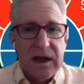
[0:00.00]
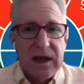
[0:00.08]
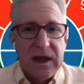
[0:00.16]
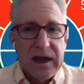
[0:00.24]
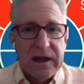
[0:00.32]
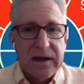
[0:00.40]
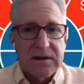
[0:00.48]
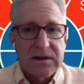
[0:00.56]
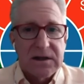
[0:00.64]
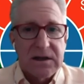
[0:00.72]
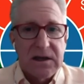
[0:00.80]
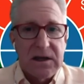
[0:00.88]
And
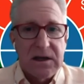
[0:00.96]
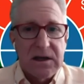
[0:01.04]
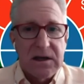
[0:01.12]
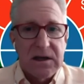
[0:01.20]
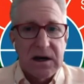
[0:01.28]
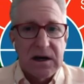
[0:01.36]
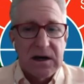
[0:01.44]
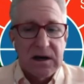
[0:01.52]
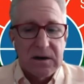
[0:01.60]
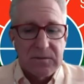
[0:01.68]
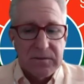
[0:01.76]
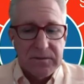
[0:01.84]
he
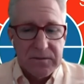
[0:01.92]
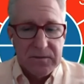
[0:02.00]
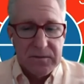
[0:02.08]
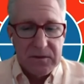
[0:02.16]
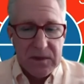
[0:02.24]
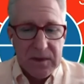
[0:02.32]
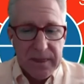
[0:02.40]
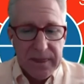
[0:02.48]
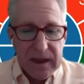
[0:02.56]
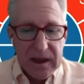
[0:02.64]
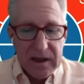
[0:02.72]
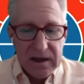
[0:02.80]

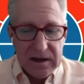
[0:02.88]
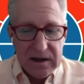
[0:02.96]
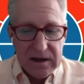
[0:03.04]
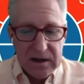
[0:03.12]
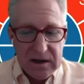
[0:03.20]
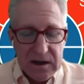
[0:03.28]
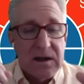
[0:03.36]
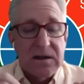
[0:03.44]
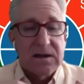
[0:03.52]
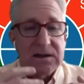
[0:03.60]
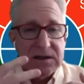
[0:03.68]
did